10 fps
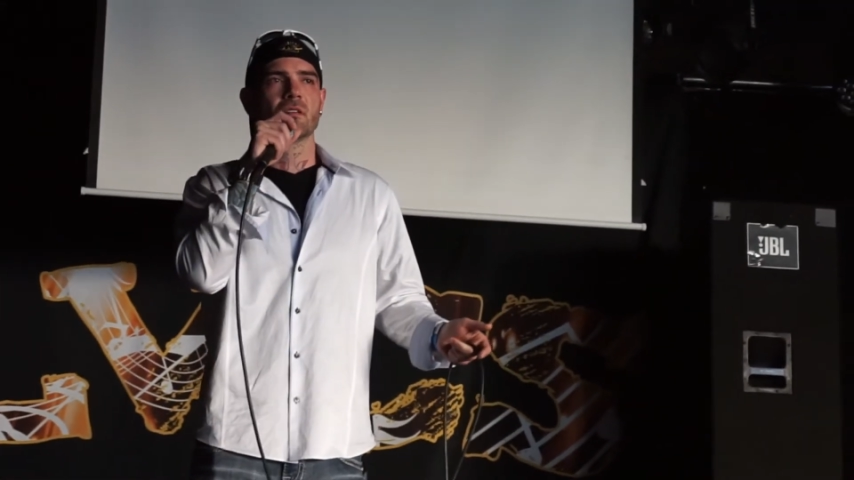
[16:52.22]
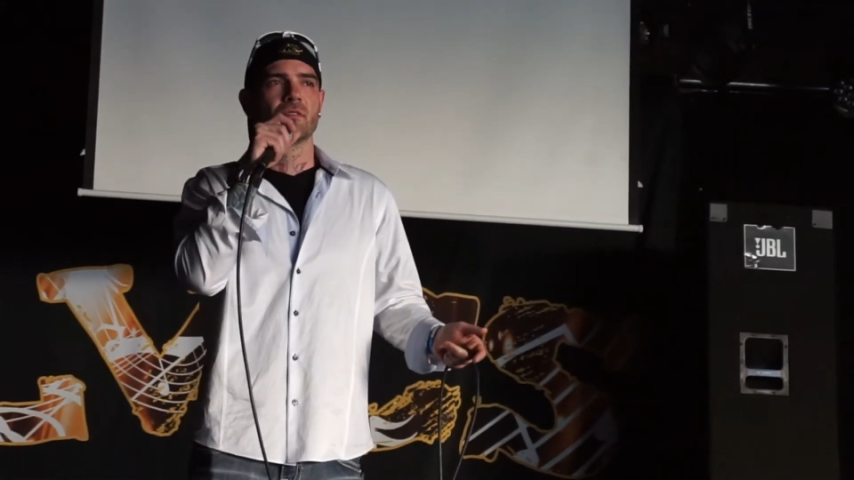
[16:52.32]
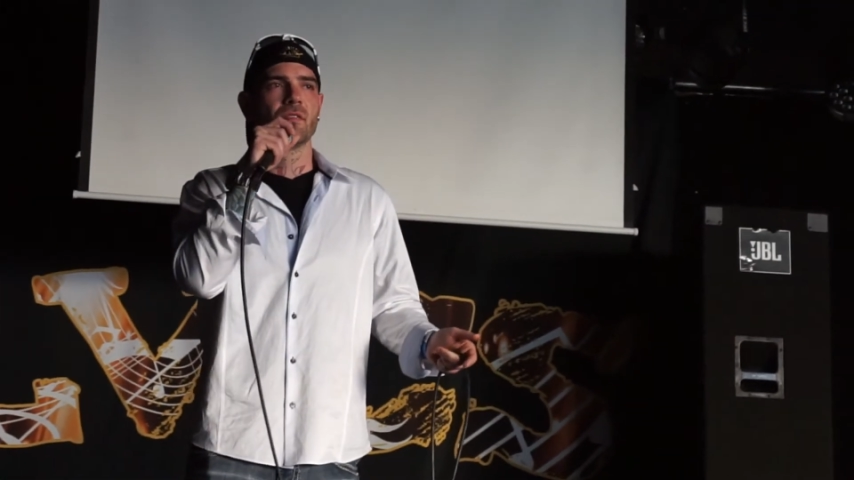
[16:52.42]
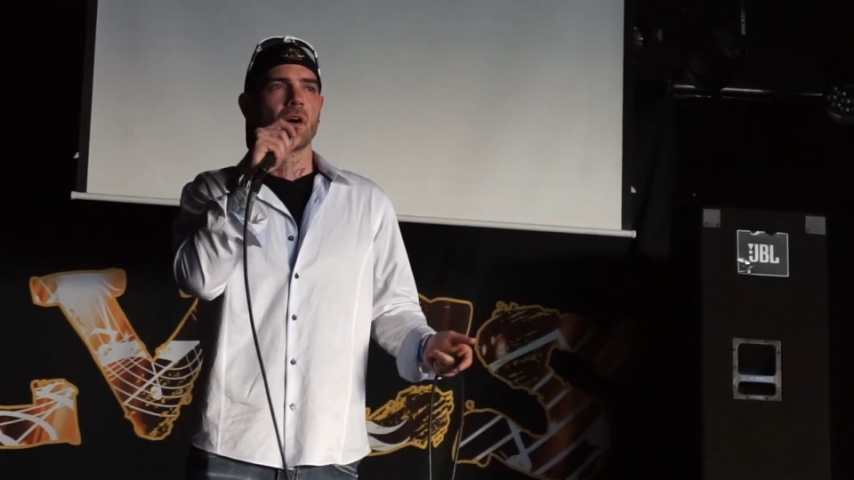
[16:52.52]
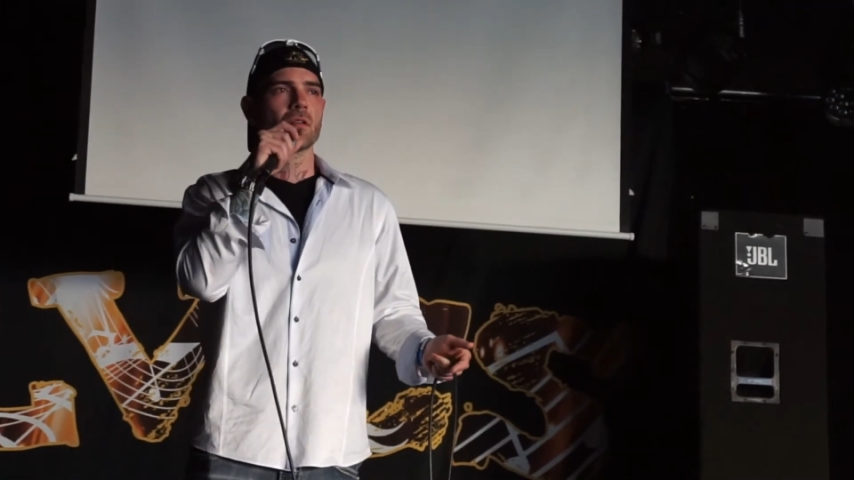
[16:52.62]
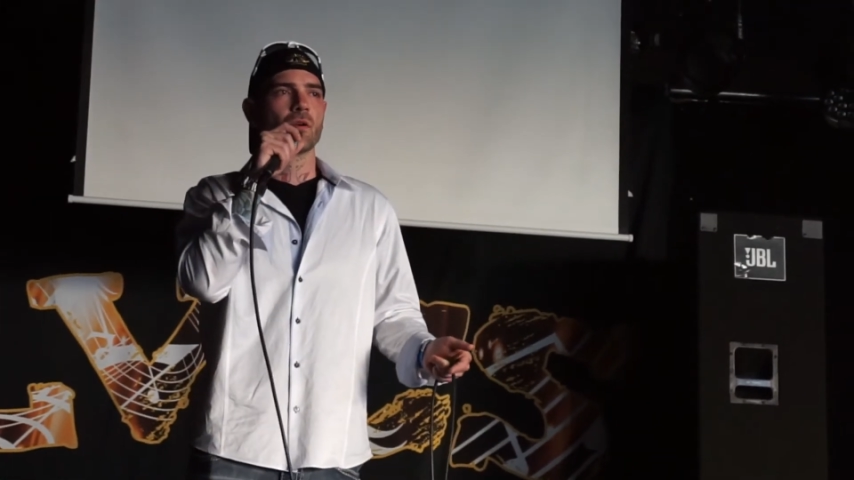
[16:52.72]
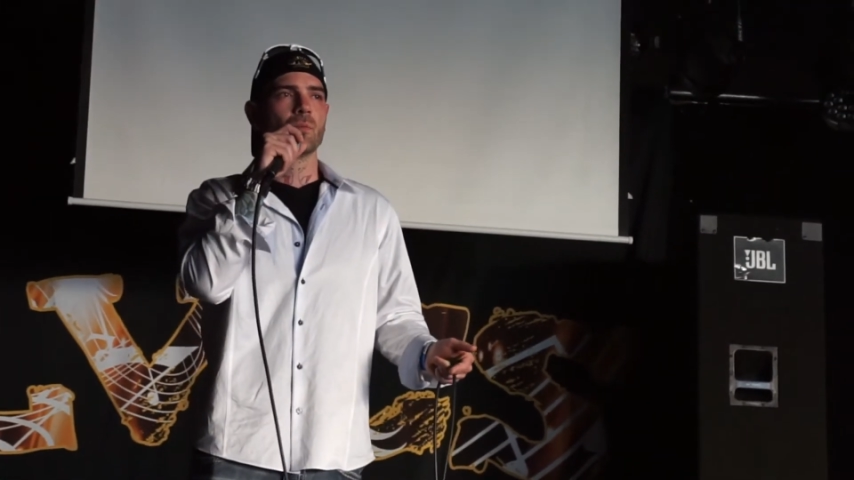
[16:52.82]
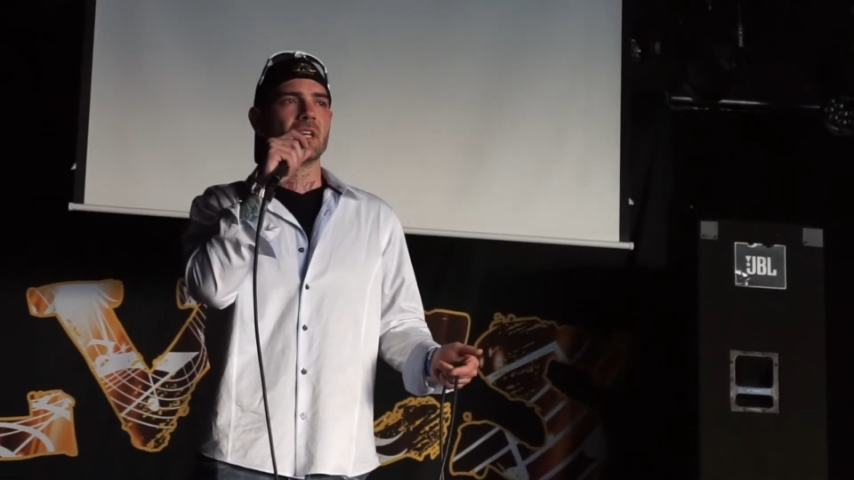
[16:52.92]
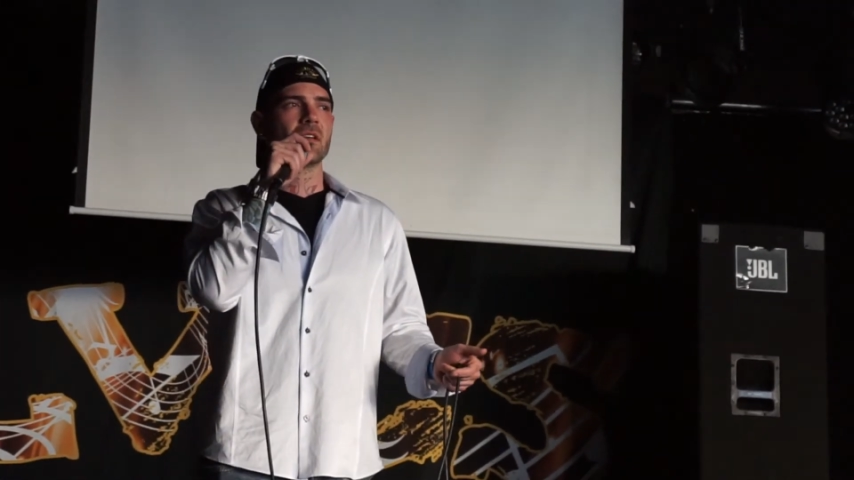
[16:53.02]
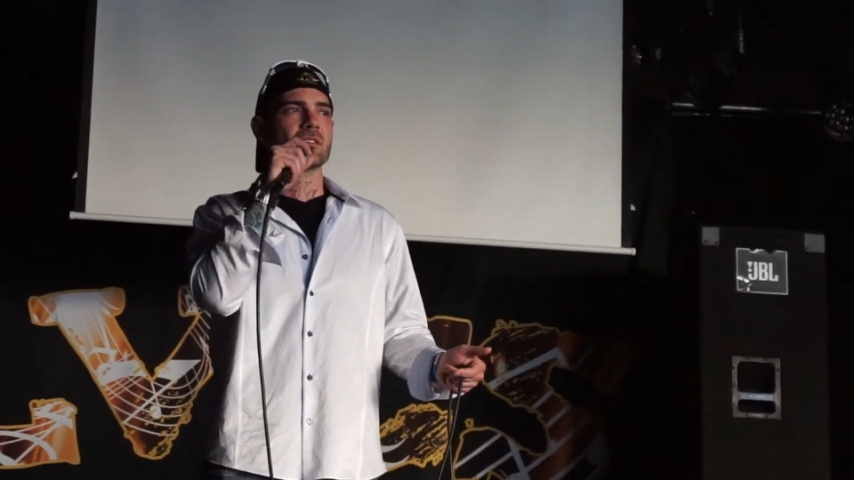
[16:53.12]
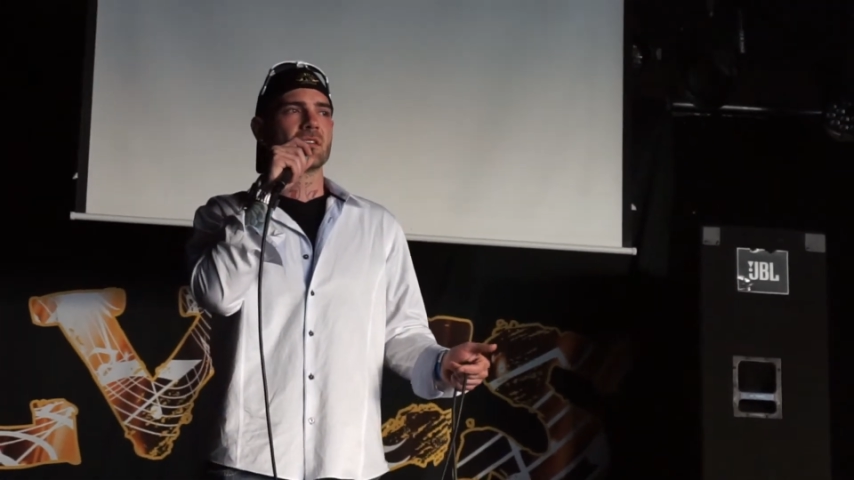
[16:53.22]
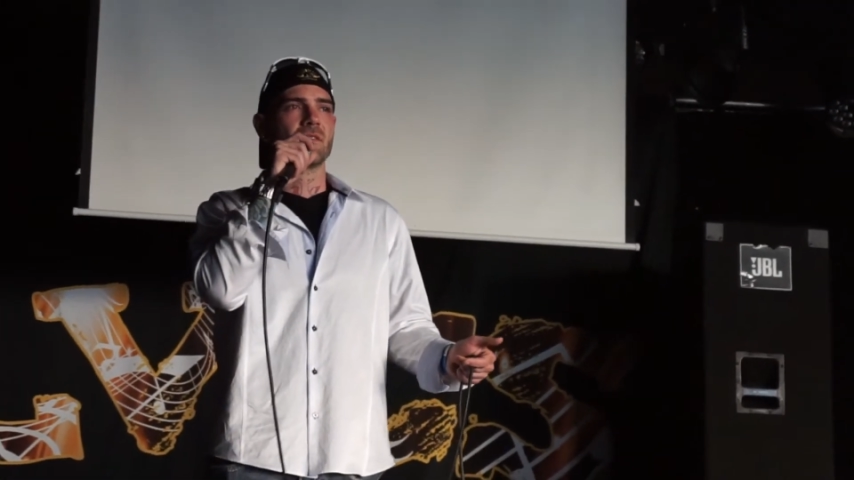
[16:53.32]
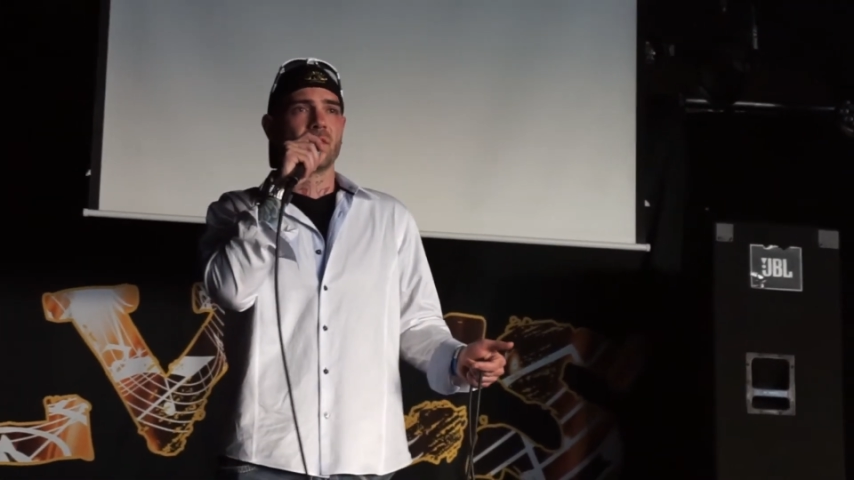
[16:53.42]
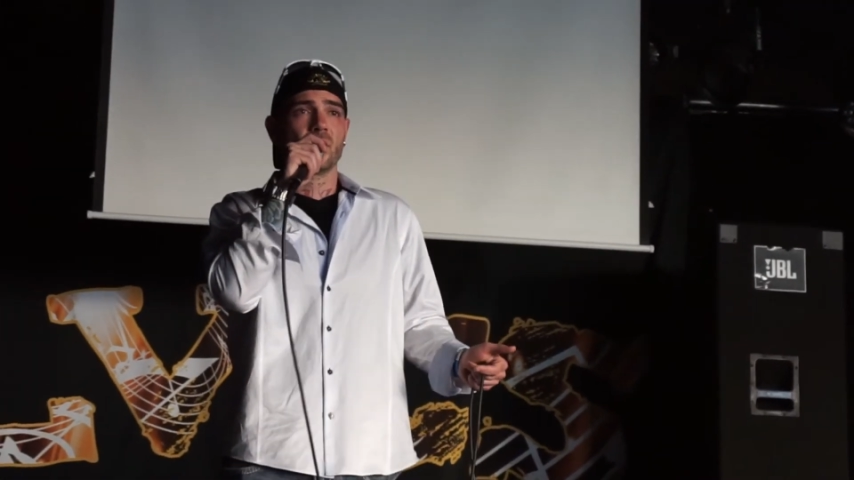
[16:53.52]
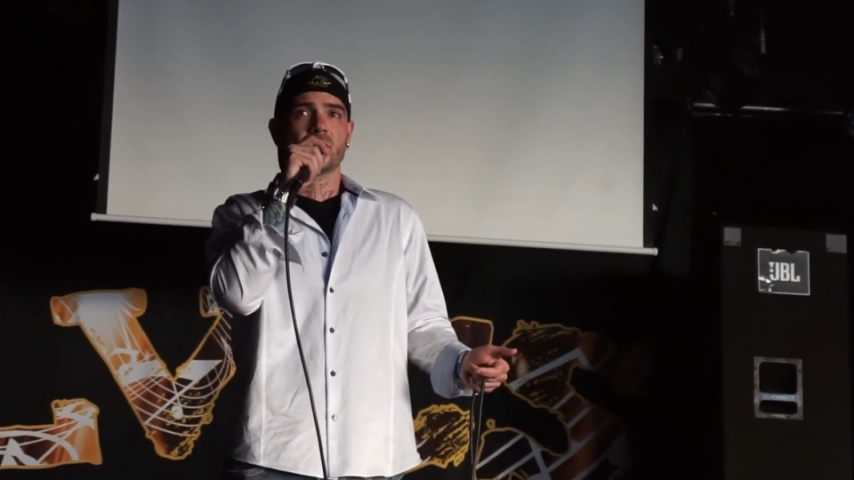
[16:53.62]
to follow because it
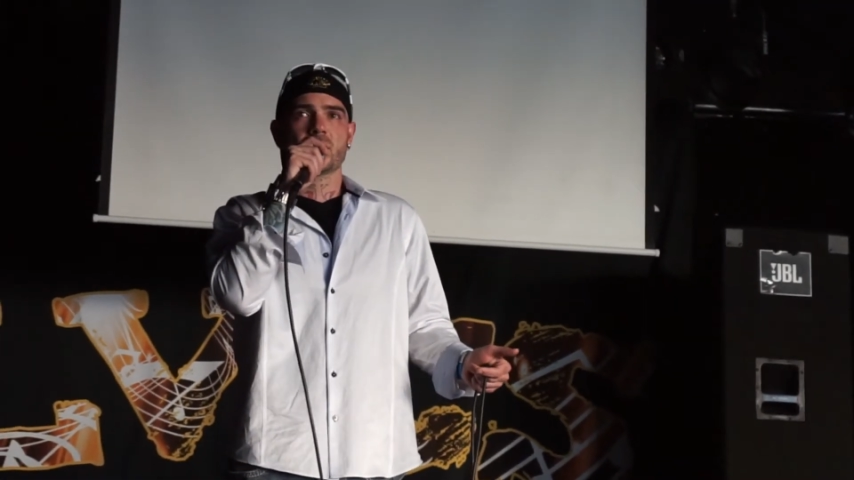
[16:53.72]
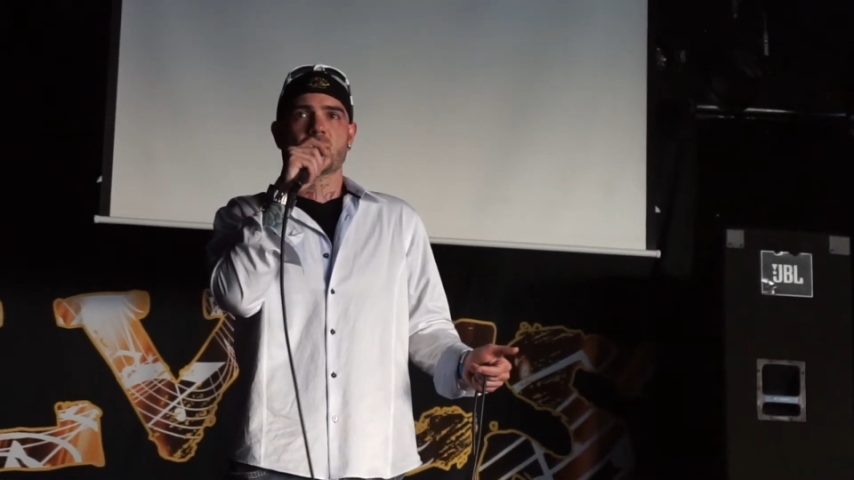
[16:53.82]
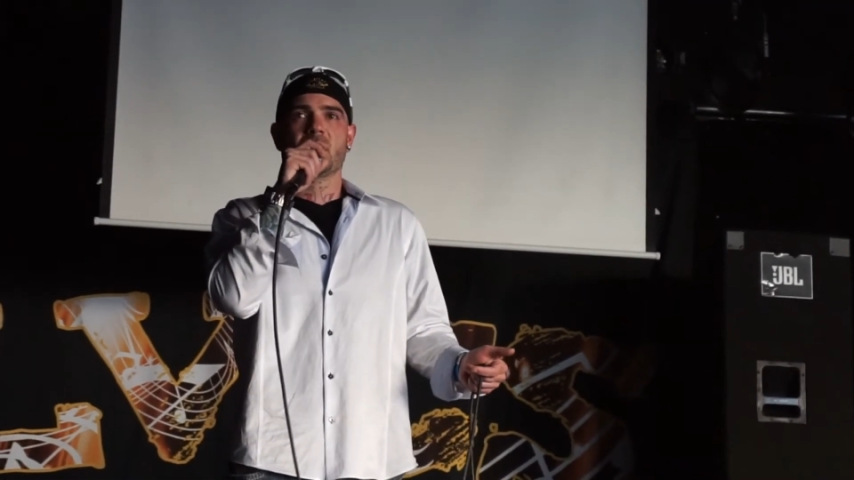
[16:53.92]
filters